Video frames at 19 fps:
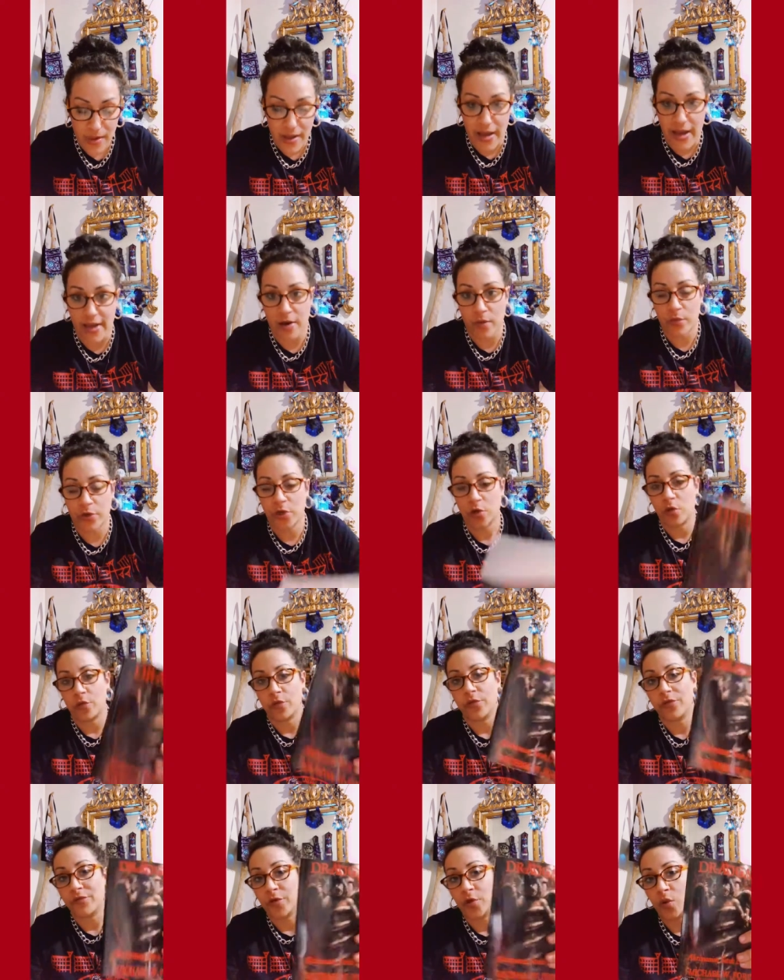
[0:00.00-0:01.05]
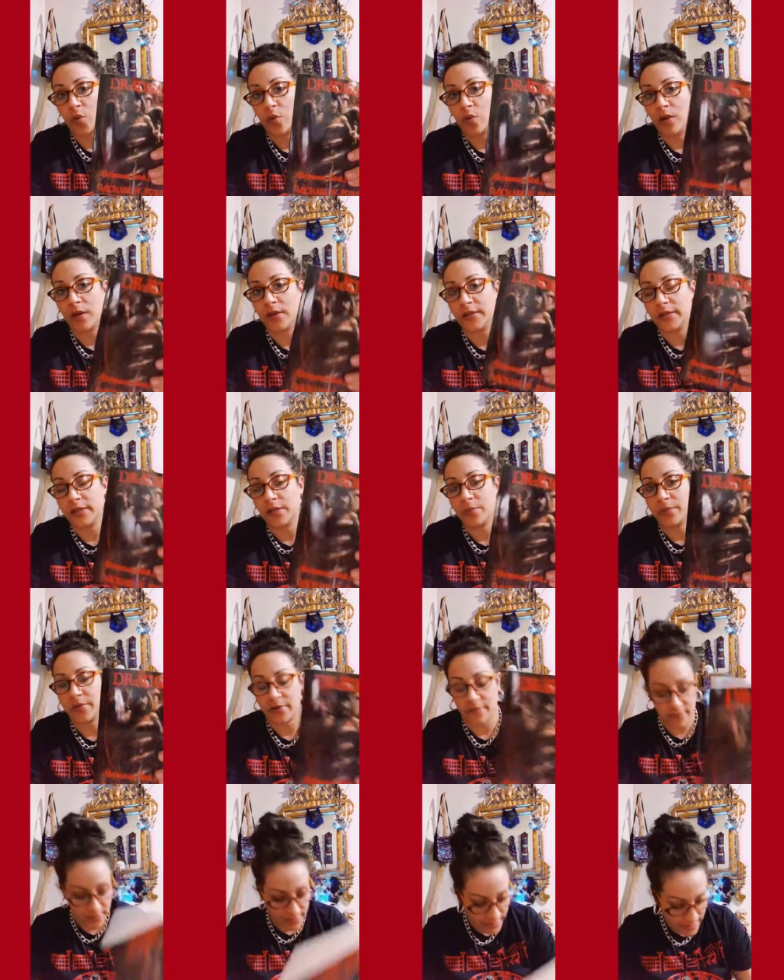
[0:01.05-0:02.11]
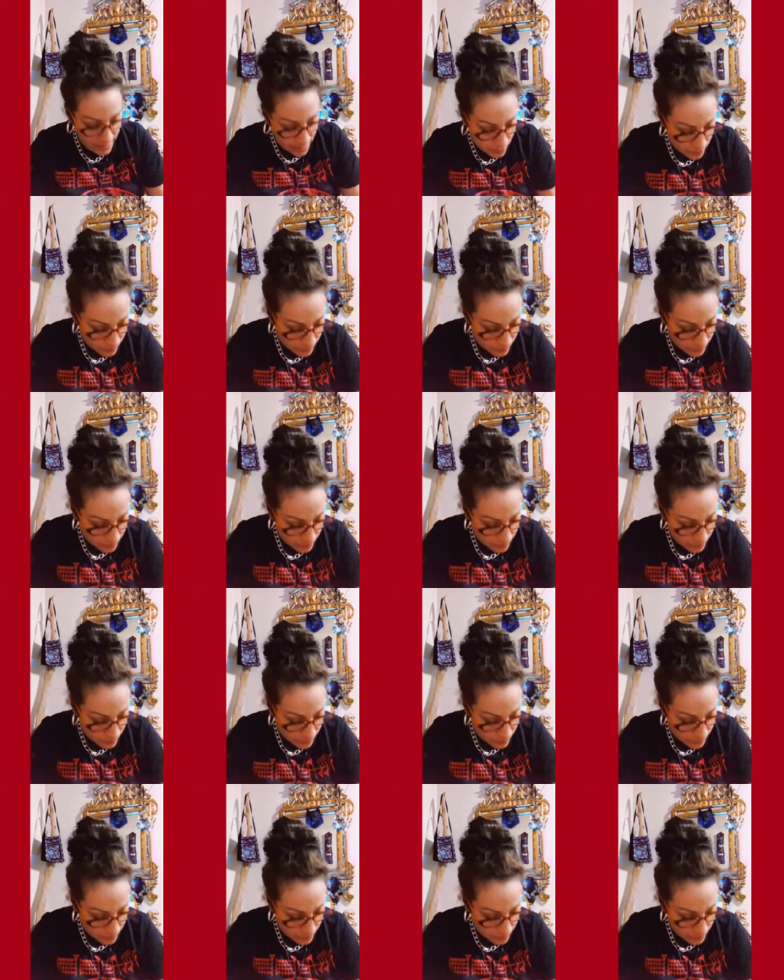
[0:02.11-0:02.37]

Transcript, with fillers: and I want to go through a little bit of it. Now,